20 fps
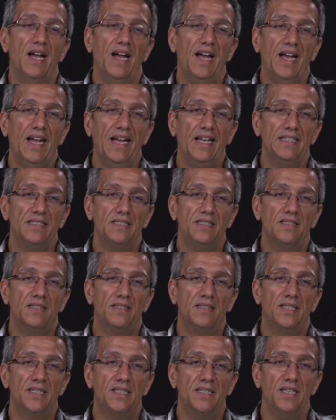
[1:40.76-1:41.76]
And
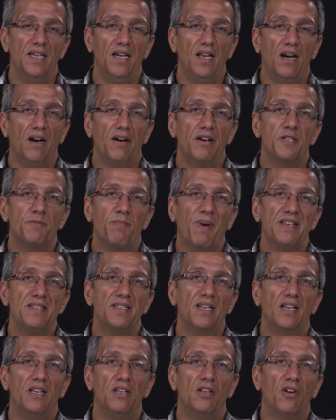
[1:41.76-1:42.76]
the CLR is
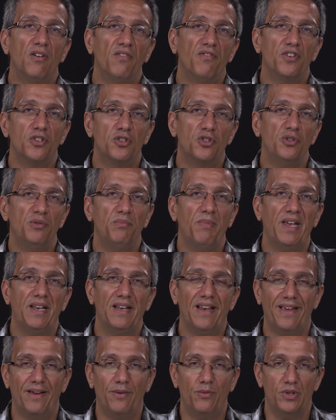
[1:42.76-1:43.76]
basically known for two
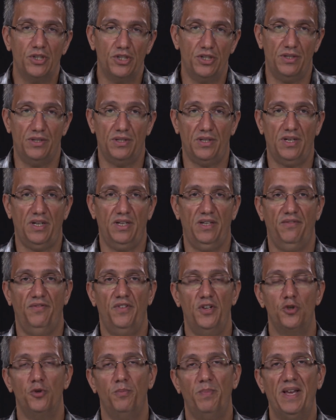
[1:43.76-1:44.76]
main languages, kind of
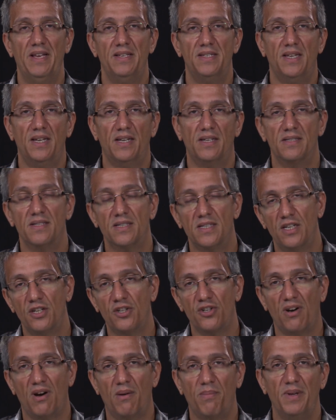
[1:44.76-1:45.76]
Visual Basic and C#.
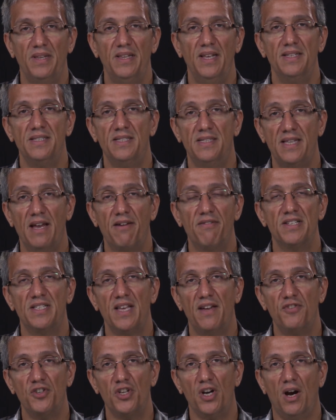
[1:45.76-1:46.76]
And there is
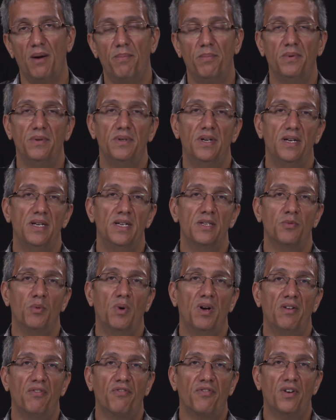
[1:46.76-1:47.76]
F# as
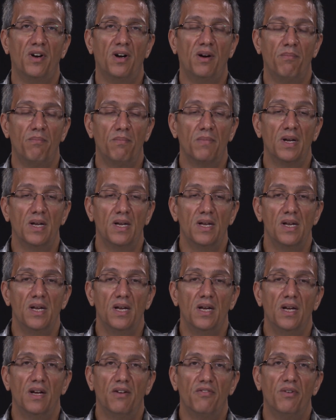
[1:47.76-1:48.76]
well from
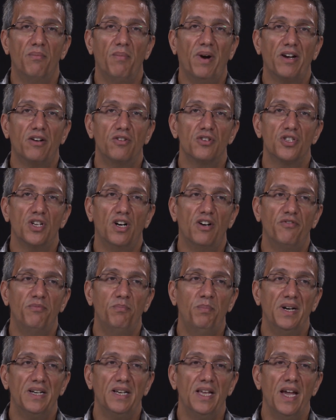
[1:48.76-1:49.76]
Microsoft.
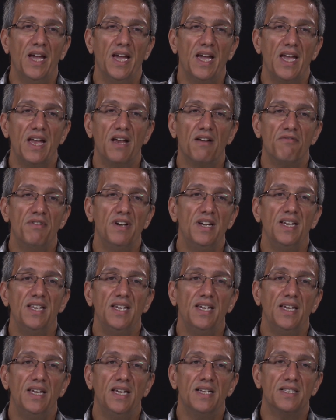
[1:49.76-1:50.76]
But it
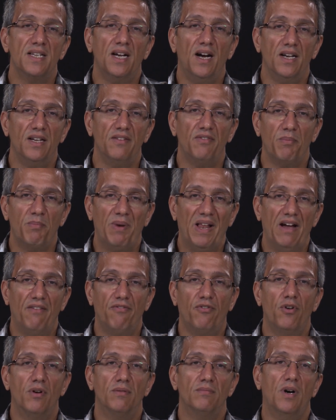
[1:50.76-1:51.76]
really is kind of a
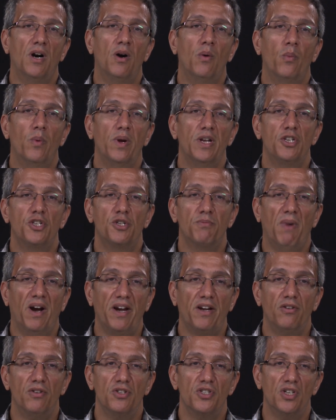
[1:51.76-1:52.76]
platform on which
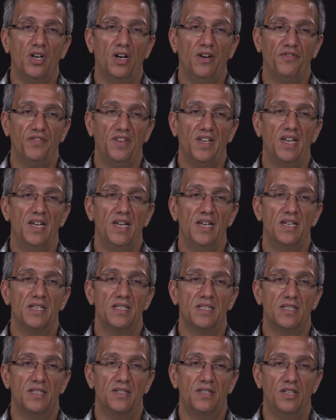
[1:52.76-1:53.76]
Microsoft
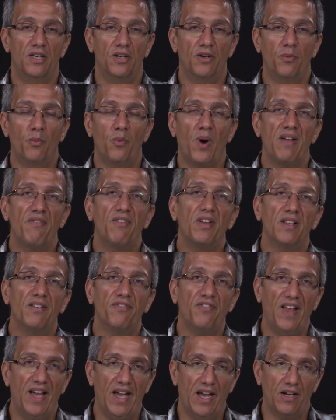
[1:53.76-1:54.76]
is, waving the
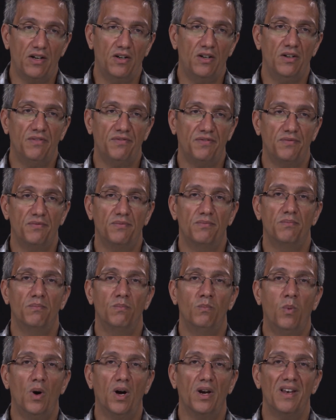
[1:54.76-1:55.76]
flag of
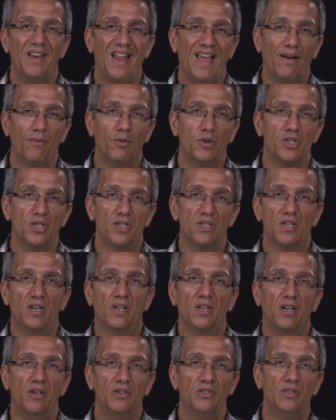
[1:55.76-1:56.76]
what languages
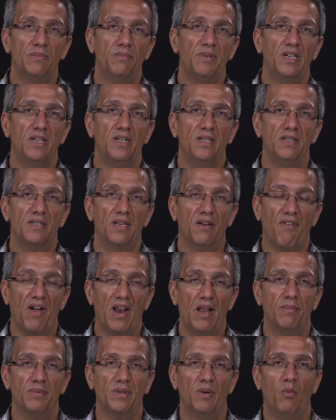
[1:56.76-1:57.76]
are going to be
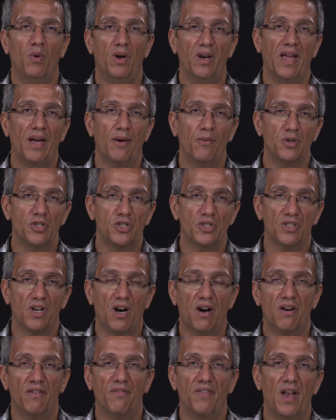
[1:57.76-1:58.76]
developed and what languages
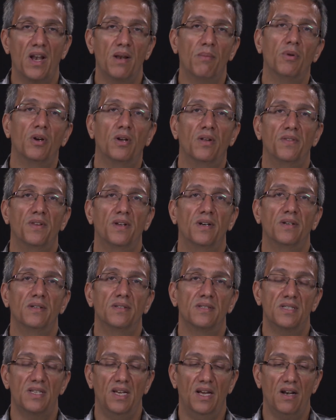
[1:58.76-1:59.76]
are available on the
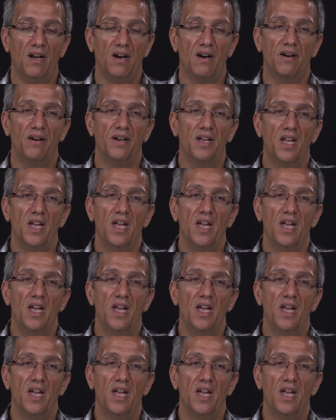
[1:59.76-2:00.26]
CLR.